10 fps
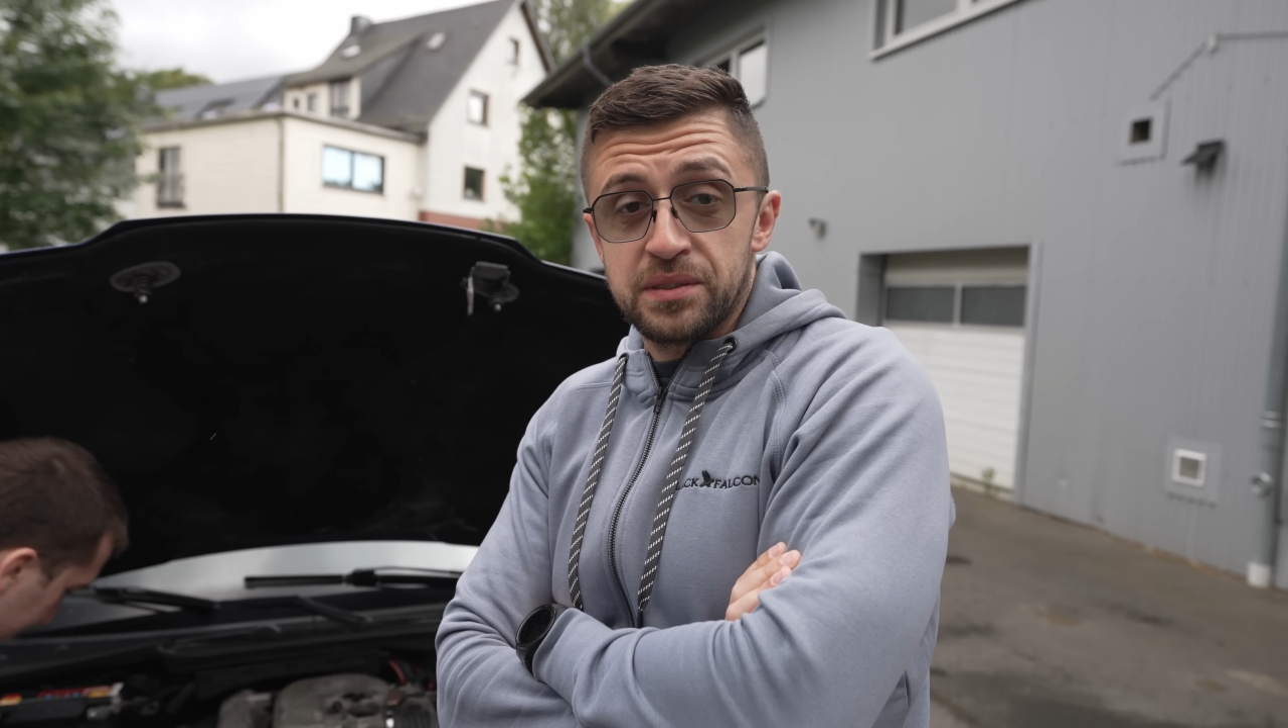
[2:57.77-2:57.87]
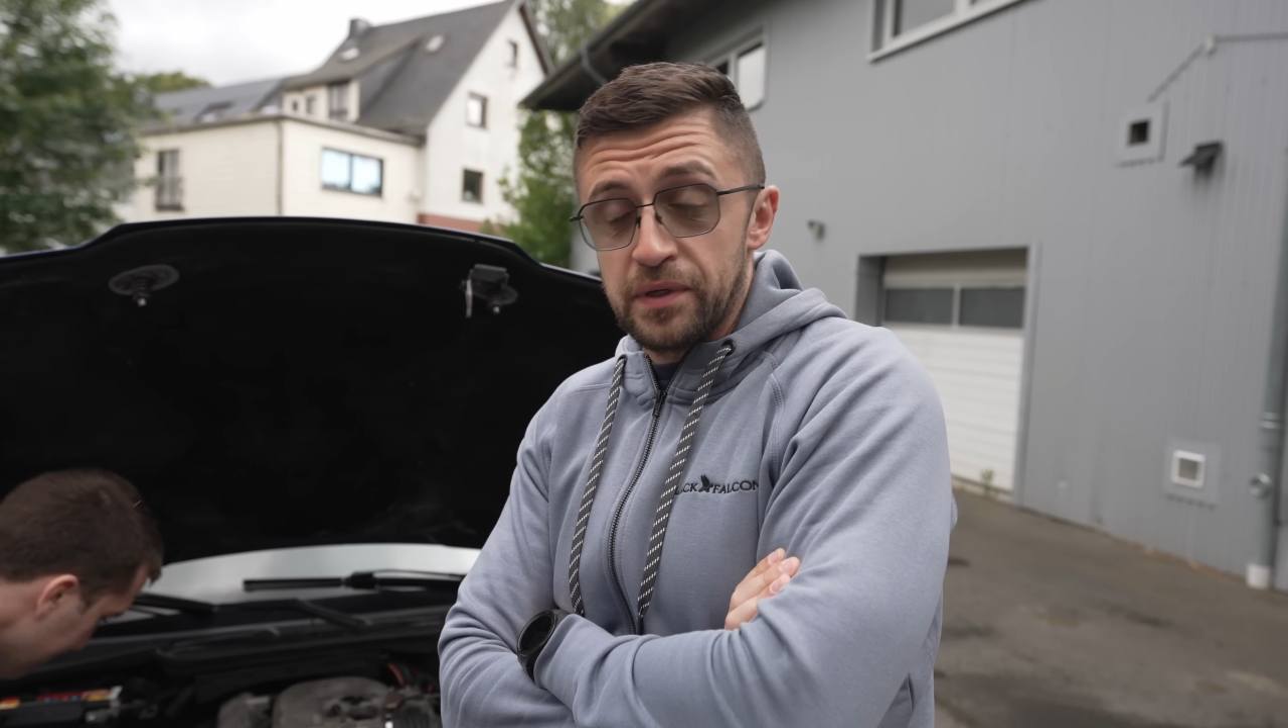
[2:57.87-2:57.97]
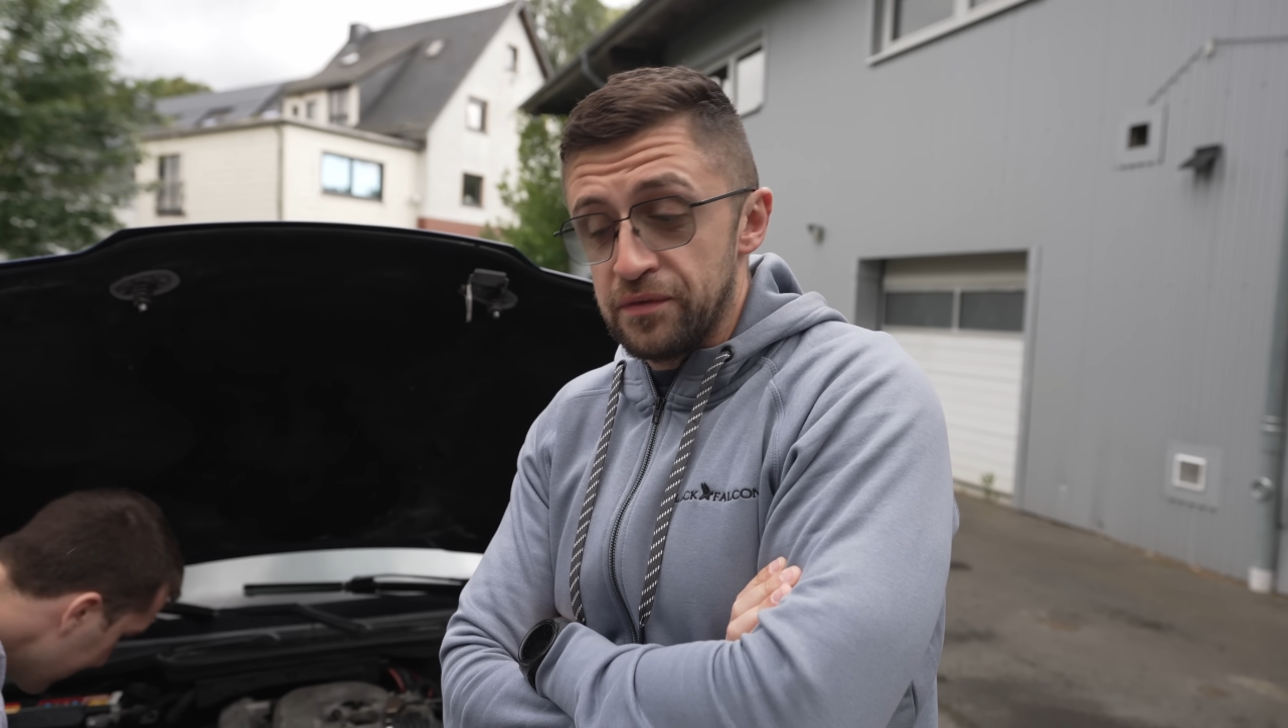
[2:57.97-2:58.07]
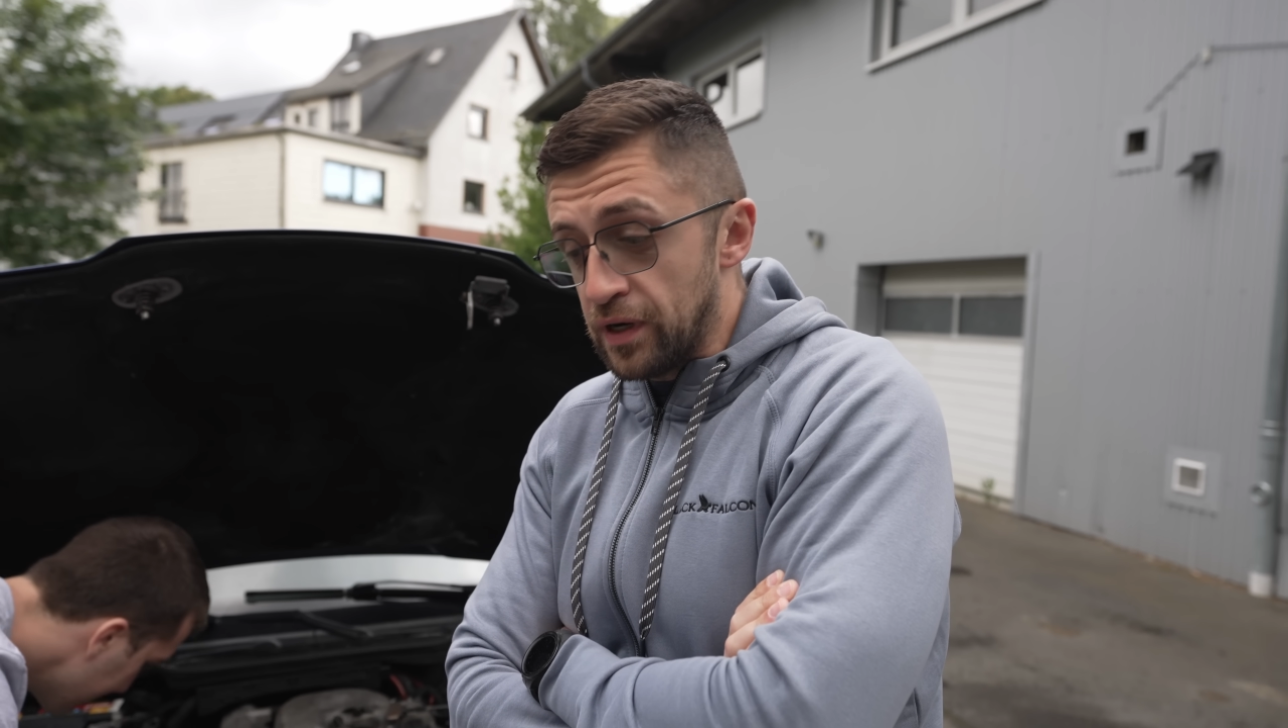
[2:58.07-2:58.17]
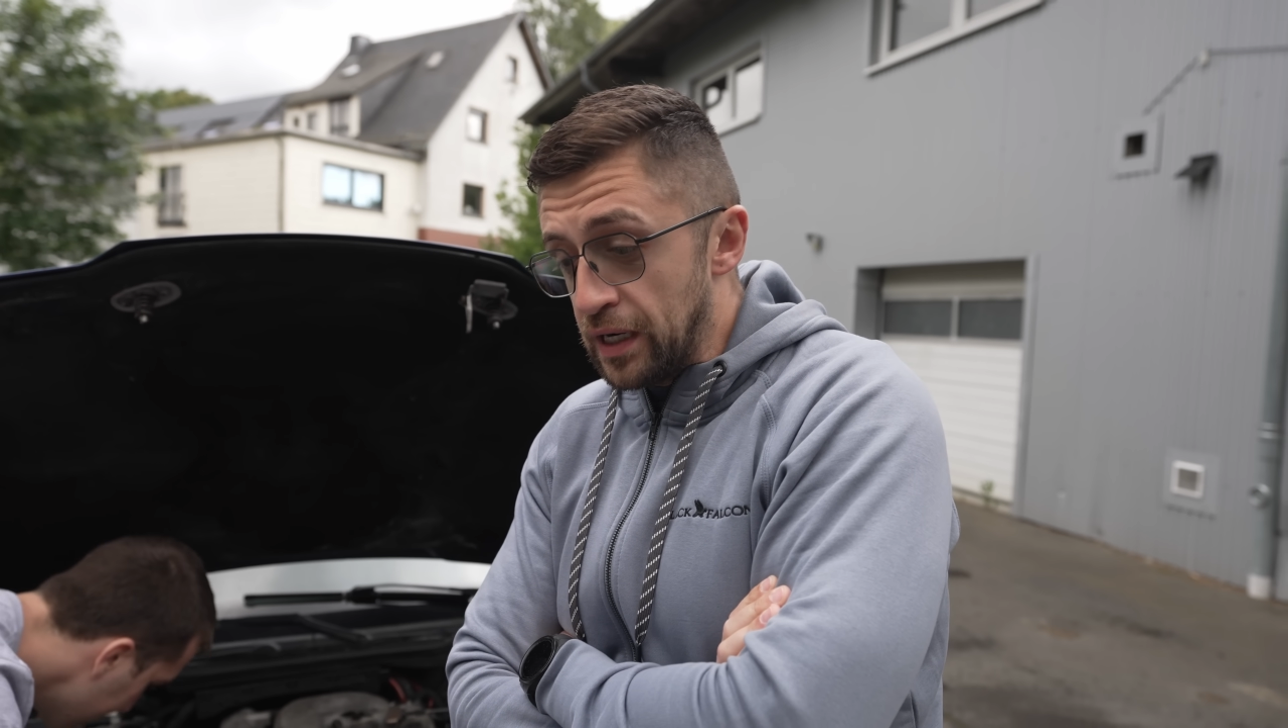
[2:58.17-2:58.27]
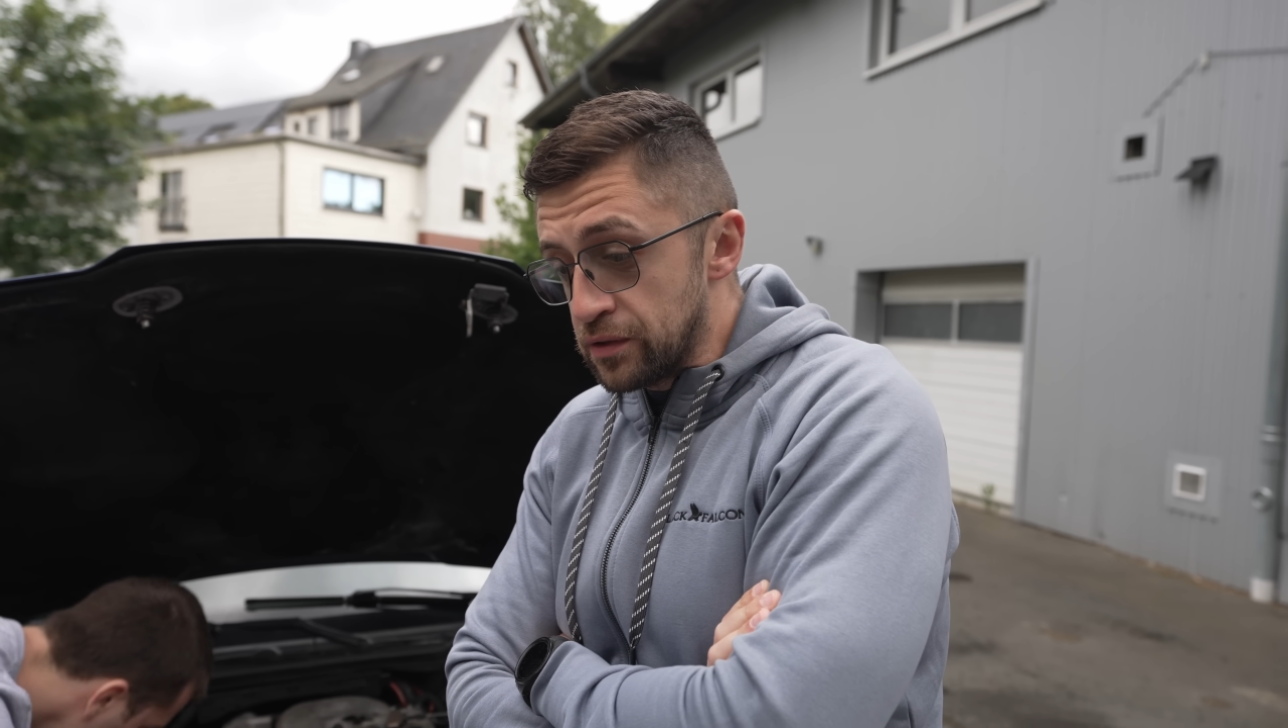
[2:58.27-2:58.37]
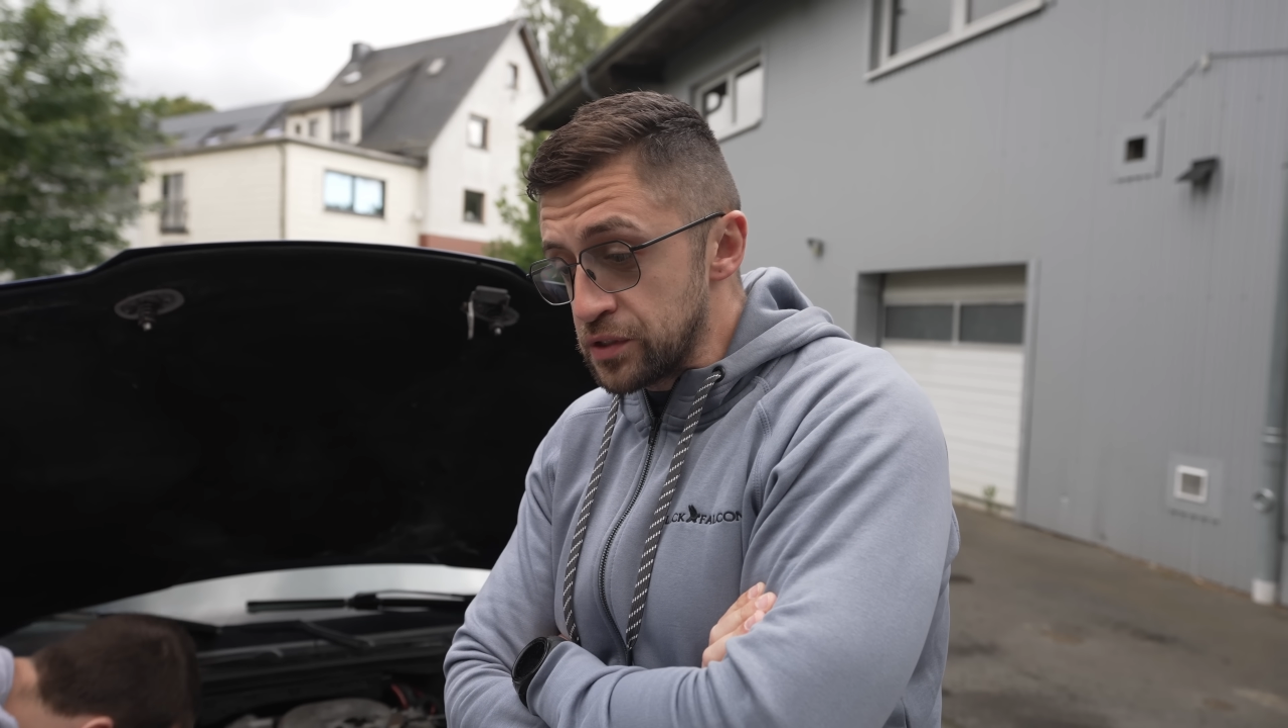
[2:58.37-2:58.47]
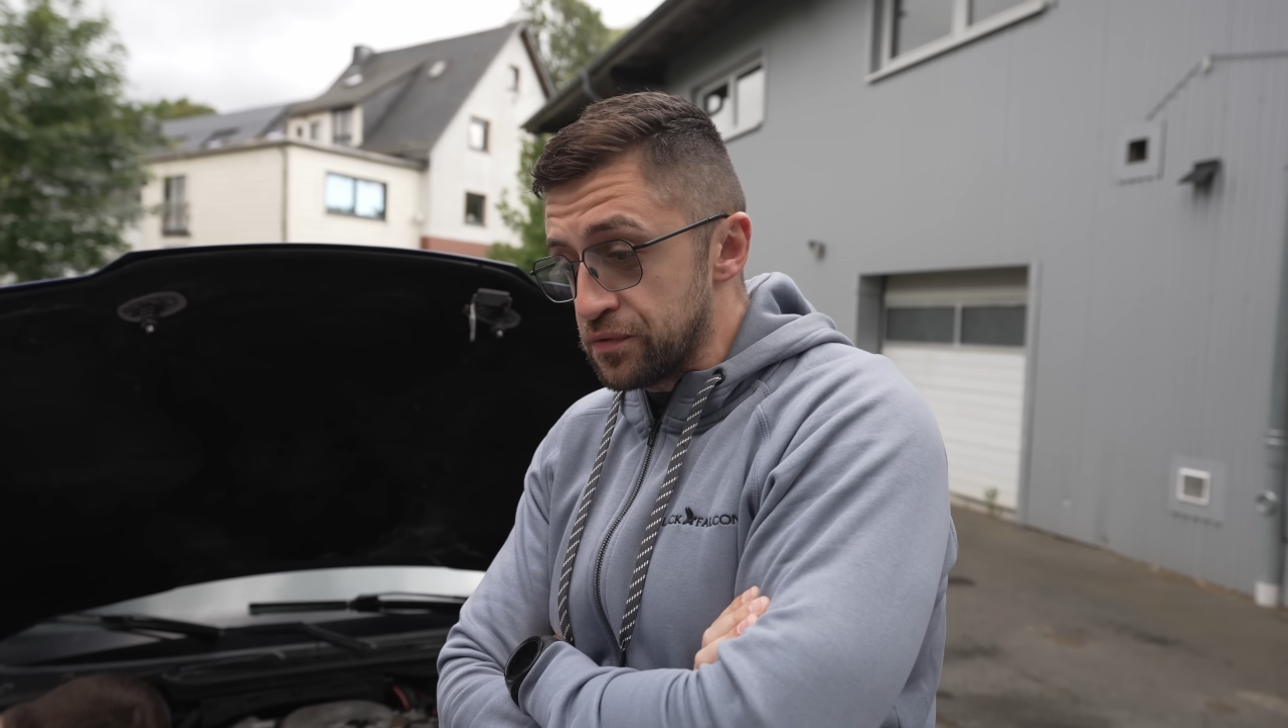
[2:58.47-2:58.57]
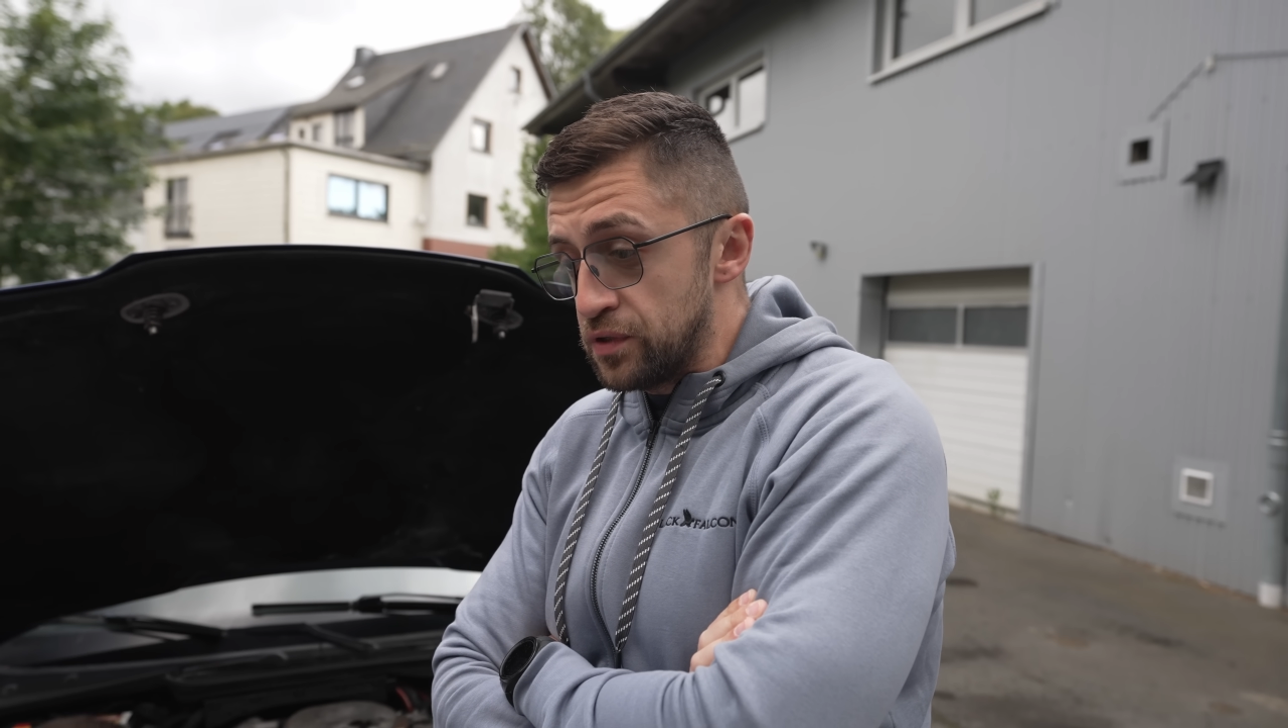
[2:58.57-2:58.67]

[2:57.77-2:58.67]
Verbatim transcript: 24 hours of